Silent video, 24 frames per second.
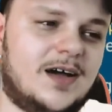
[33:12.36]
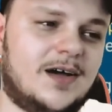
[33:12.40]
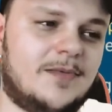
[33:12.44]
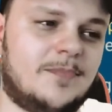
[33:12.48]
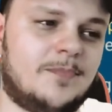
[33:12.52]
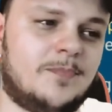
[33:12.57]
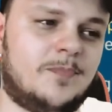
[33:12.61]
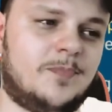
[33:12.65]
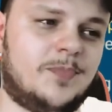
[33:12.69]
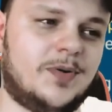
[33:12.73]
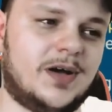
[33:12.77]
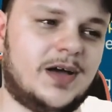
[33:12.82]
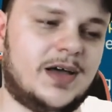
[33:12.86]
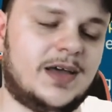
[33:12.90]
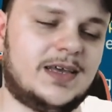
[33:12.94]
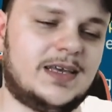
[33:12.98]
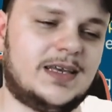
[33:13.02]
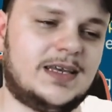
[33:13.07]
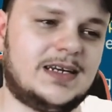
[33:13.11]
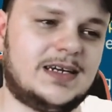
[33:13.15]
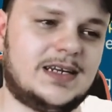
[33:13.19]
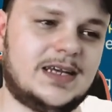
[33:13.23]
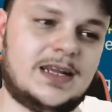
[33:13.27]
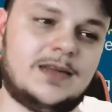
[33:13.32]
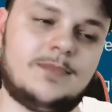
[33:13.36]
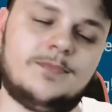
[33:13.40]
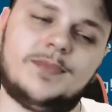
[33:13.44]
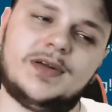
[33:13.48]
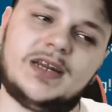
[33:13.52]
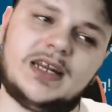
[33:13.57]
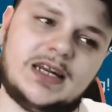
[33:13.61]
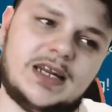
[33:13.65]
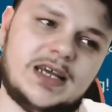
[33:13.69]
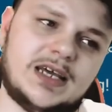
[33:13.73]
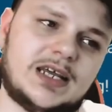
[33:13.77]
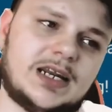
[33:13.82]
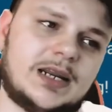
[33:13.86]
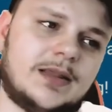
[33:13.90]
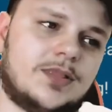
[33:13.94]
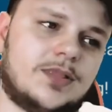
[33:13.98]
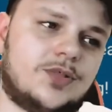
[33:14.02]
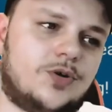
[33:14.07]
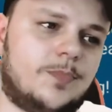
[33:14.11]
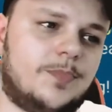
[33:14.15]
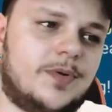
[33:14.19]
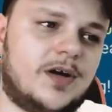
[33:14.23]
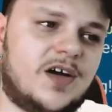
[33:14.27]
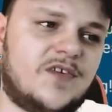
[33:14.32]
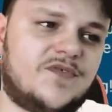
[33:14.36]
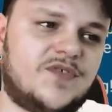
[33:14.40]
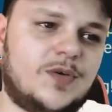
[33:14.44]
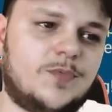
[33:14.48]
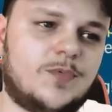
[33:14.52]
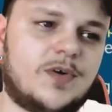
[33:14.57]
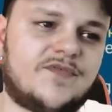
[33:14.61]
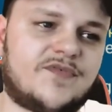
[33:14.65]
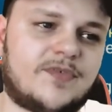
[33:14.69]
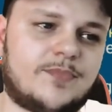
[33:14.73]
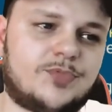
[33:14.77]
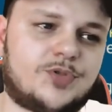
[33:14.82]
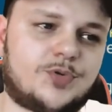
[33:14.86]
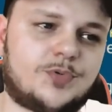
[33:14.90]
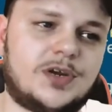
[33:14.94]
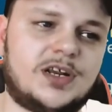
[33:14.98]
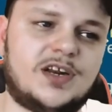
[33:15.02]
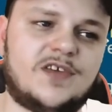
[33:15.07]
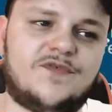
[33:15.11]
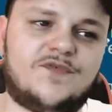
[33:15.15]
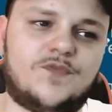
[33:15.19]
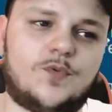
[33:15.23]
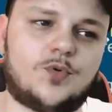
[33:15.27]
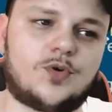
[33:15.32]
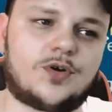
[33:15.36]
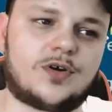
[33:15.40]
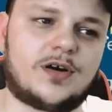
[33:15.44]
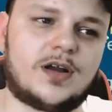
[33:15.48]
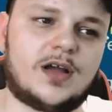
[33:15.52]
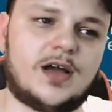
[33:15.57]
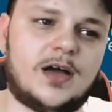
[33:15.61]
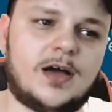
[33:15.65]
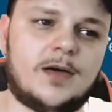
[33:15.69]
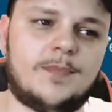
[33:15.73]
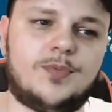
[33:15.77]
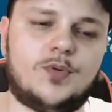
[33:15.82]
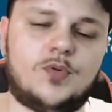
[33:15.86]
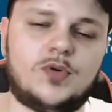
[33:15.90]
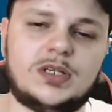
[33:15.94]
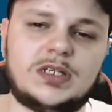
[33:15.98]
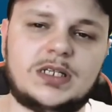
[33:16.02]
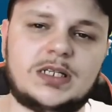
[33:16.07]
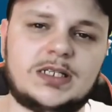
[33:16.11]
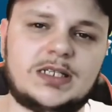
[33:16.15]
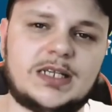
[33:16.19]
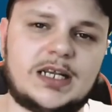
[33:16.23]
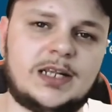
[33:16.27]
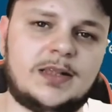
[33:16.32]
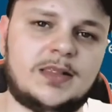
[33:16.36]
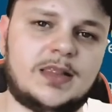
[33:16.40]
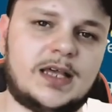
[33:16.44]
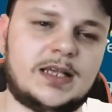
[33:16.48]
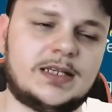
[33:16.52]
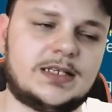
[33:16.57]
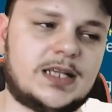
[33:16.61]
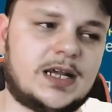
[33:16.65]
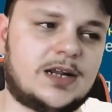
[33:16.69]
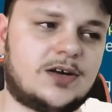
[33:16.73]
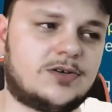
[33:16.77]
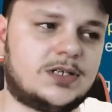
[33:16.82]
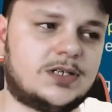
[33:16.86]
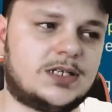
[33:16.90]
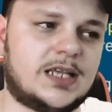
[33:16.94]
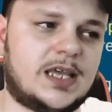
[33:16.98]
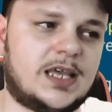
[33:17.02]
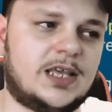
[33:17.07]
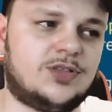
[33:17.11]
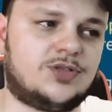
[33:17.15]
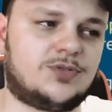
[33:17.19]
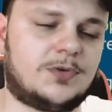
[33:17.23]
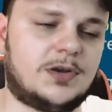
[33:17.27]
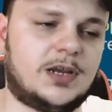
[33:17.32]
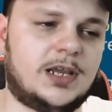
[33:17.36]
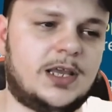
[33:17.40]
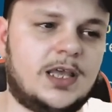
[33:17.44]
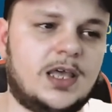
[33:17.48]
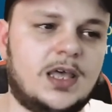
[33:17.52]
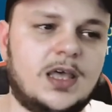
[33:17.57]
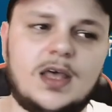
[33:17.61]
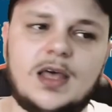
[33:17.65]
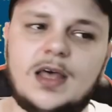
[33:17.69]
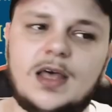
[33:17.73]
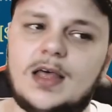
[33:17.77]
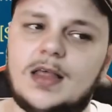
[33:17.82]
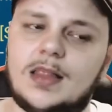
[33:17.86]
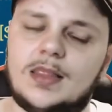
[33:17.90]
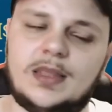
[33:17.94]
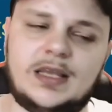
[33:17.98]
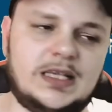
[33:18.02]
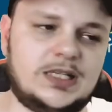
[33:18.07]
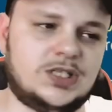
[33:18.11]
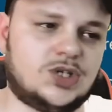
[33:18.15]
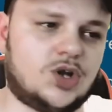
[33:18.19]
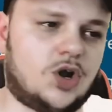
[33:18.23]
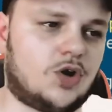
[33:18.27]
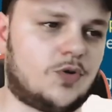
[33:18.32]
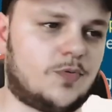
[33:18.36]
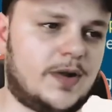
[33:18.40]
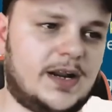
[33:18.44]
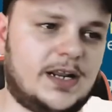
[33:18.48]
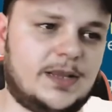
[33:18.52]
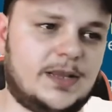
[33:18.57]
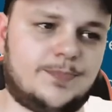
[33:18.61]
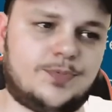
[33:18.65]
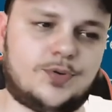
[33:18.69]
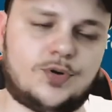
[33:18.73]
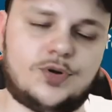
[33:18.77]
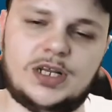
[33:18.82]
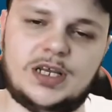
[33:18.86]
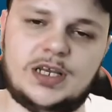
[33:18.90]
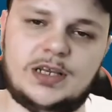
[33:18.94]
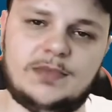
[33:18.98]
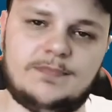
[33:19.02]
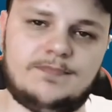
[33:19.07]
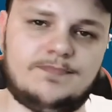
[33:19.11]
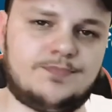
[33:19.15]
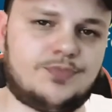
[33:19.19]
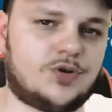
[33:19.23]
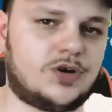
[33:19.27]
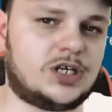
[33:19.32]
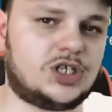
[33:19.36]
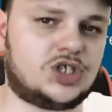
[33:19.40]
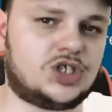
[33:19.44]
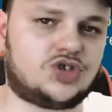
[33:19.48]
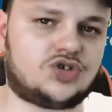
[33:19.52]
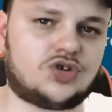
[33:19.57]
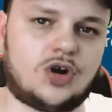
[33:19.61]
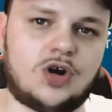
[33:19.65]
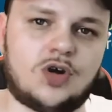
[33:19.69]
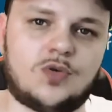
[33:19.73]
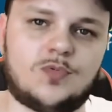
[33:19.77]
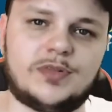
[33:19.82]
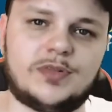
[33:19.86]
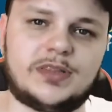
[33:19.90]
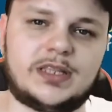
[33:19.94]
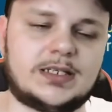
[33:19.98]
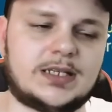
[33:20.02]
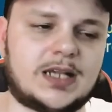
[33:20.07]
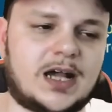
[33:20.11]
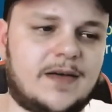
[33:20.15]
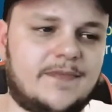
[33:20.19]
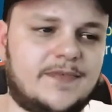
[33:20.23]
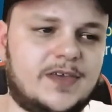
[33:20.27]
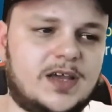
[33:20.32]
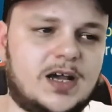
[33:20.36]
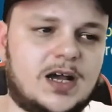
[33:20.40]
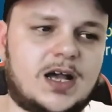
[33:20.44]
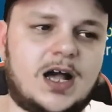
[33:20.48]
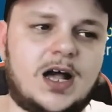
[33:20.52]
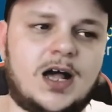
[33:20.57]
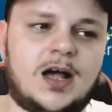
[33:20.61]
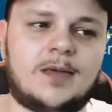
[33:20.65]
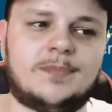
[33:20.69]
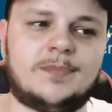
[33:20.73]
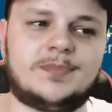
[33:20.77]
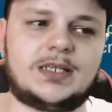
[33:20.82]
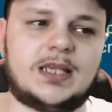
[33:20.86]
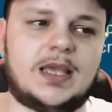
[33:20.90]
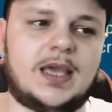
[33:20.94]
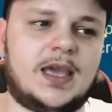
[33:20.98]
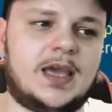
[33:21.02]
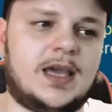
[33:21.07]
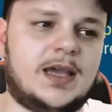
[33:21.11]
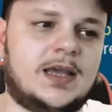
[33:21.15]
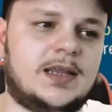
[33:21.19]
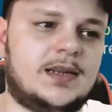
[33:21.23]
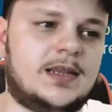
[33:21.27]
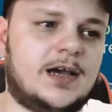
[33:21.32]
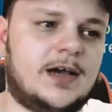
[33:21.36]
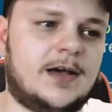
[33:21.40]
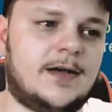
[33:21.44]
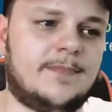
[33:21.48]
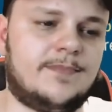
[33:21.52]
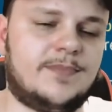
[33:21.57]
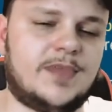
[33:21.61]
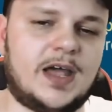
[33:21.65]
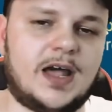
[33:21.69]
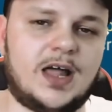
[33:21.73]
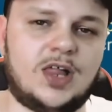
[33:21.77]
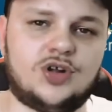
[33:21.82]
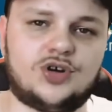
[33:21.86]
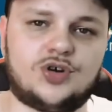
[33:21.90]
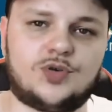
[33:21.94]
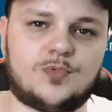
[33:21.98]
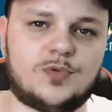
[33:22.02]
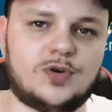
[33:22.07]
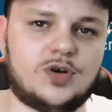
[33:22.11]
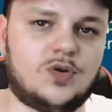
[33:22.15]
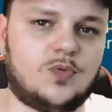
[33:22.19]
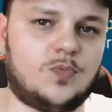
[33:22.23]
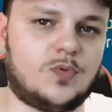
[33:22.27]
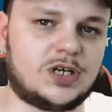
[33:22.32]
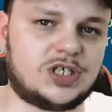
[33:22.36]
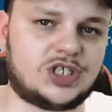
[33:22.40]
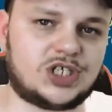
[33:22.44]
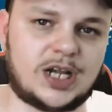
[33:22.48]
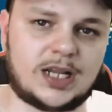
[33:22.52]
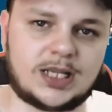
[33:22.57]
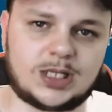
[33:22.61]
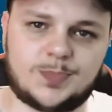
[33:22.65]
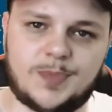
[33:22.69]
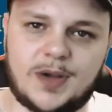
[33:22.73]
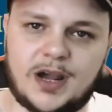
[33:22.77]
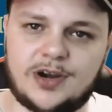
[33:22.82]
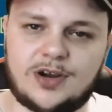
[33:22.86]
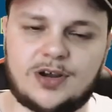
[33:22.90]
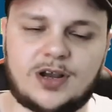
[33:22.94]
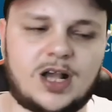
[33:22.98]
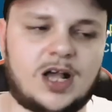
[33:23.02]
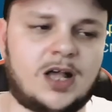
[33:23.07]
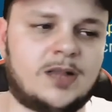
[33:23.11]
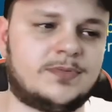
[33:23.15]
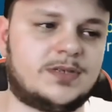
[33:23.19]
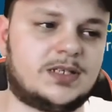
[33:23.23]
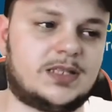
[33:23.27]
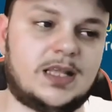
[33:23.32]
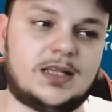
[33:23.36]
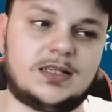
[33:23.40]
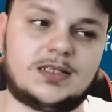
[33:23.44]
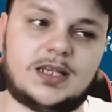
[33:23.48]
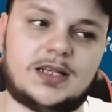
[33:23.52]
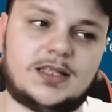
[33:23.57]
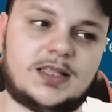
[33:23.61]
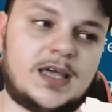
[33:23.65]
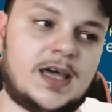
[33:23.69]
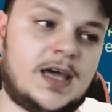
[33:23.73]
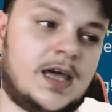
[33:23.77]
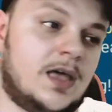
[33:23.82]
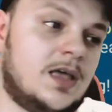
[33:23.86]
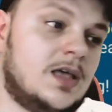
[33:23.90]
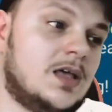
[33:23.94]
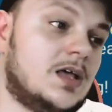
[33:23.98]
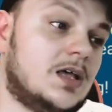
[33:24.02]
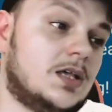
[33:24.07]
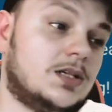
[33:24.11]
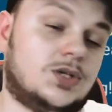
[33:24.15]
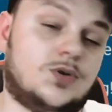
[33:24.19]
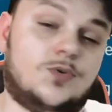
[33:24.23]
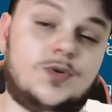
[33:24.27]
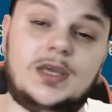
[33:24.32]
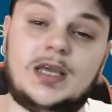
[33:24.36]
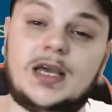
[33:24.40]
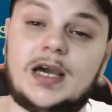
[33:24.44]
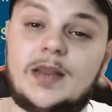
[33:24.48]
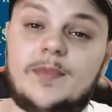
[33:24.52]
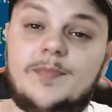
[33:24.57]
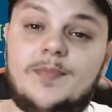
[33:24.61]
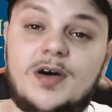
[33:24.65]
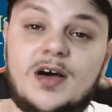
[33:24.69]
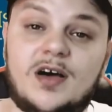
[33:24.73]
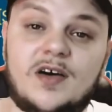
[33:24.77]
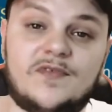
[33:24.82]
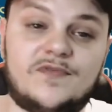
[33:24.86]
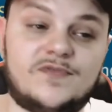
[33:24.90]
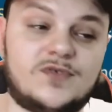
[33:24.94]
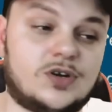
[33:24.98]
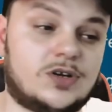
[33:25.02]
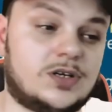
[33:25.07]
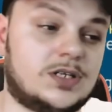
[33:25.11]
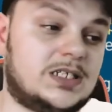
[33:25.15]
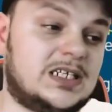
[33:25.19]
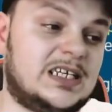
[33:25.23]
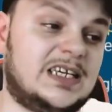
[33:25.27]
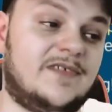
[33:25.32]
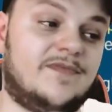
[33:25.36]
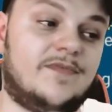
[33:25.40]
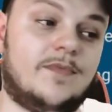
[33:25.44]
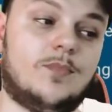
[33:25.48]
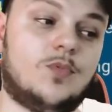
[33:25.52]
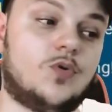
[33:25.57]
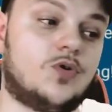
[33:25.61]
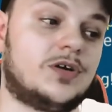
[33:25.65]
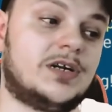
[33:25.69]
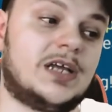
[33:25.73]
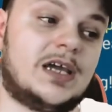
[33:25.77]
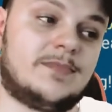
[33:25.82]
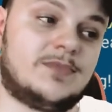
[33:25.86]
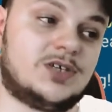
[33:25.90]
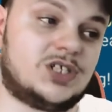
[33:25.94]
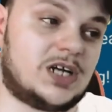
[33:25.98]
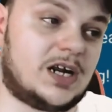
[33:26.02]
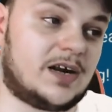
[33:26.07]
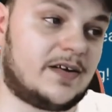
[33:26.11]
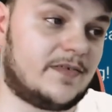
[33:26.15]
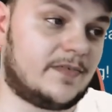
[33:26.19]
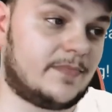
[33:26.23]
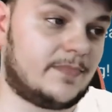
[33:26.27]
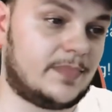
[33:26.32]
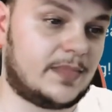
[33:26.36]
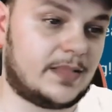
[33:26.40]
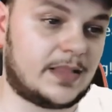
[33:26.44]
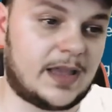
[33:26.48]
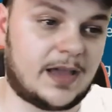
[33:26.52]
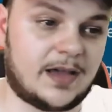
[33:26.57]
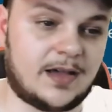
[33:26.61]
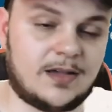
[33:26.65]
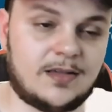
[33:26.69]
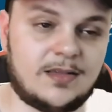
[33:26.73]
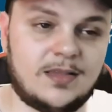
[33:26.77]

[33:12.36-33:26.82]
but he didn't. But he did get a little buff. He went from 3 to 4 poisons that he lays down on his A3. He's already pretty strong with the Zavia comps and the Eleanor Real one-shot spider comps, things like that. So he got a buff. You're going to see even more damage out of him now.